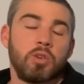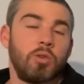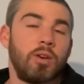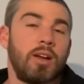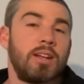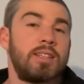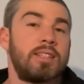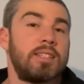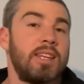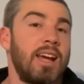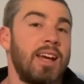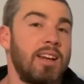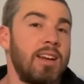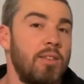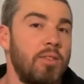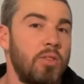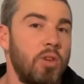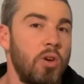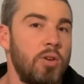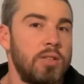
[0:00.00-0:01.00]
second
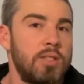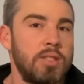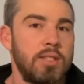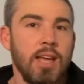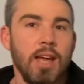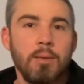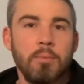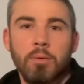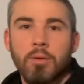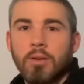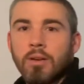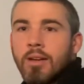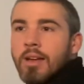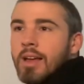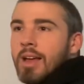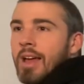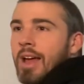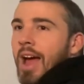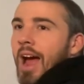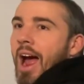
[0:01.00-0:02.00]
and third step,
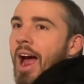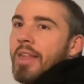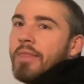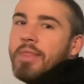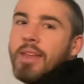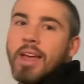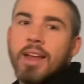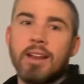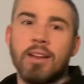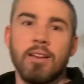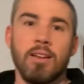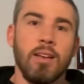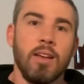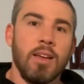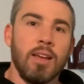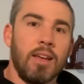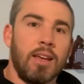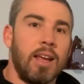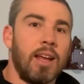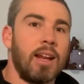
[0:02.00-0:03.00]
and then
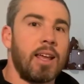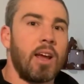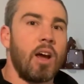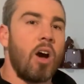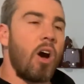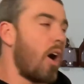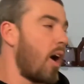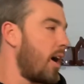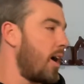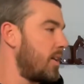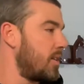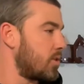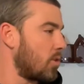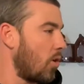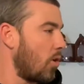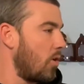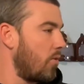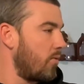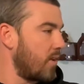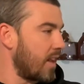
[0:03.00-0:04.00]
getting our eyes
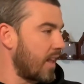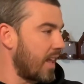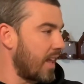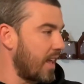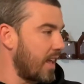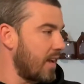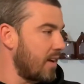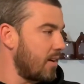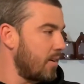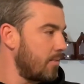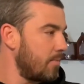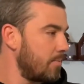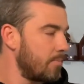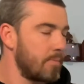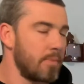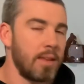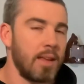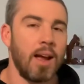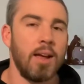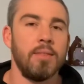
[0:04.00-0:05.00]
over to here,
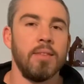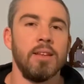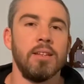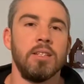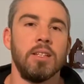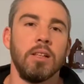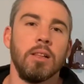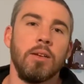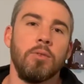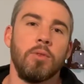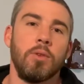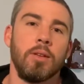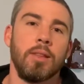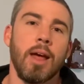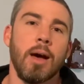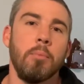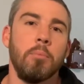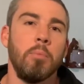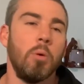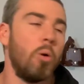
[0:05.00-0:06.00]
and then delivering
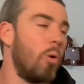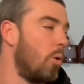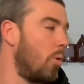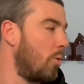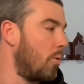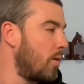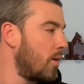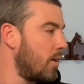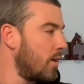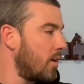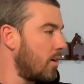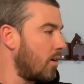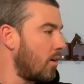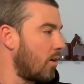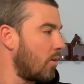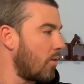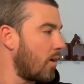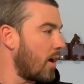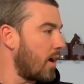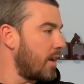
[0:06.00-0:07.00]
that ball. All
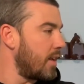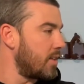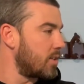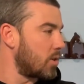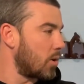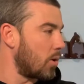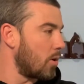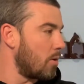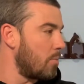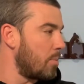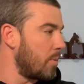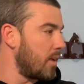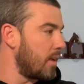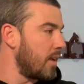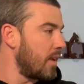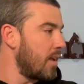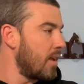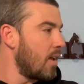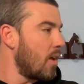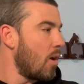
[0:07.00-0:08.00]
right, it's got to
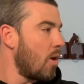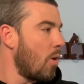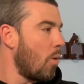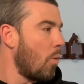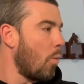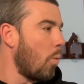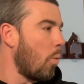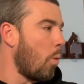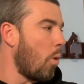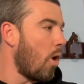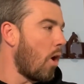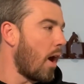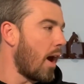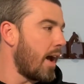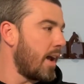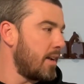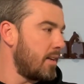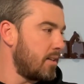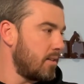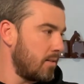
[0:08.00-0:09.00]
be
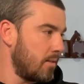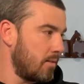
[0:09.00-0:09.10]
wide,